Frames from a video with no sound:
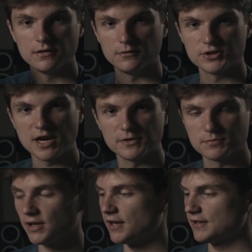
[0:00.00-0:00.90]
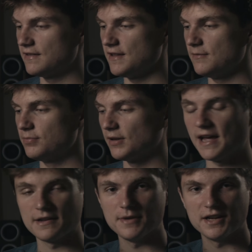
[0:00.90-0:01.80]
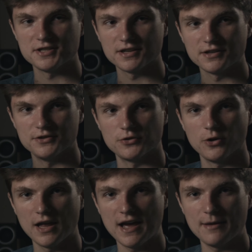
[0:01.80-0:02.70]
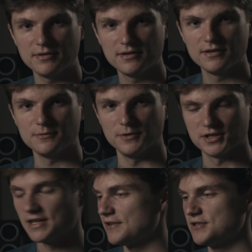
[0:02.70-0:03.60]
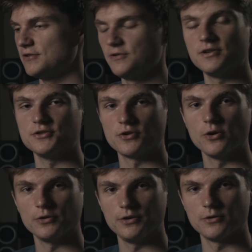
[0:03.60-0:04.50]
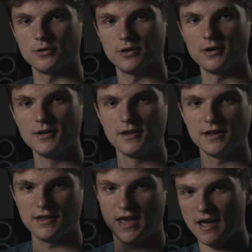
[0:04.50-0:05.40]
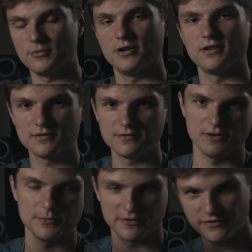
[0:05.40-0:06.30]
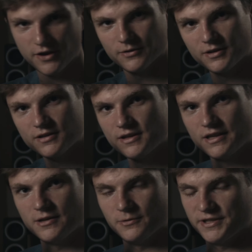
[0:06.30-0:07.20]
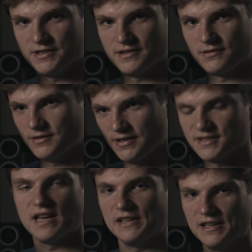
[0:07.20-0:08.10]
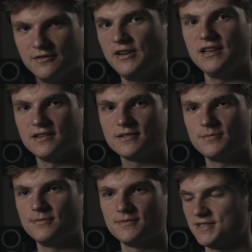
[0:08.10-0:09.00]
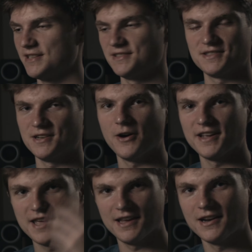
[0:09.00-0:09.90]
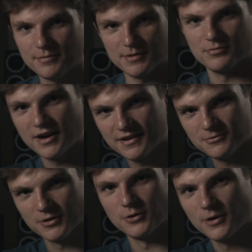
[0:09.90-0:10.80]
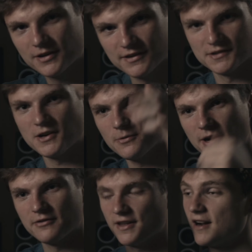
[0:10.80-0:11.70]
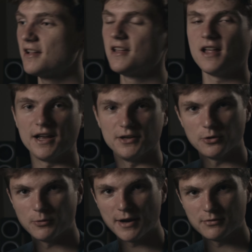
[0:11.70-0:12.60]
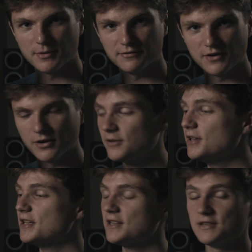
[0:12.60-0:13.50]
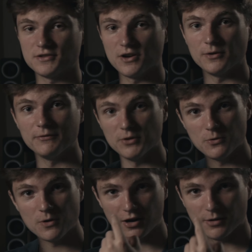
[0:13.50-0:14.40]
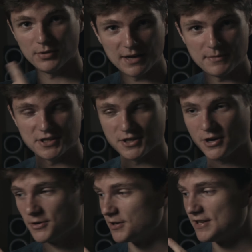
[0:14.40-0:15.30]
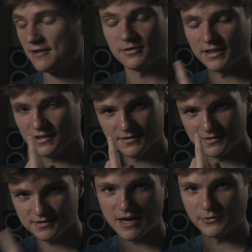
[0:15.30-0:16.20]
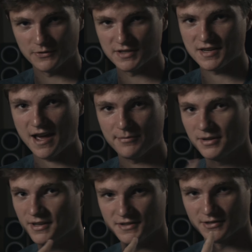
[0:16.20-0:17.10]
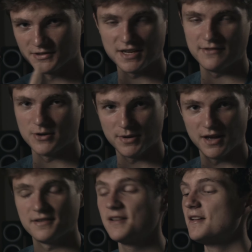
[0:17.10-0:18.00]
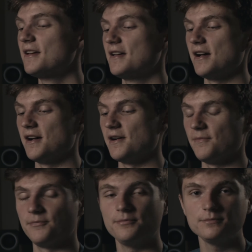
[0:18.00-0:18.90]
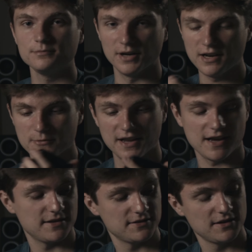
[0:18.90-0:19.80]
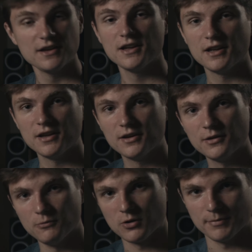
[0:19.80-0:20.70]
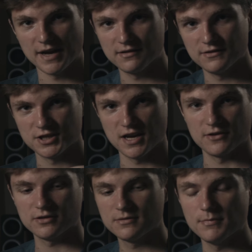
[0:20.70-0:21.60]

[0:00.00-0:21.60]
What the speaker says: Shameless plug to the Blackmagic Control app, which allows you to control your camera from your phone, which is insanely convenient since, I can't get up and press record because it's all the way over there. I can do it right from my phone. So if you are a Blackmagic owner, definitely download this app because it'll save your butt. But anyway, guys, welcome back to the channel.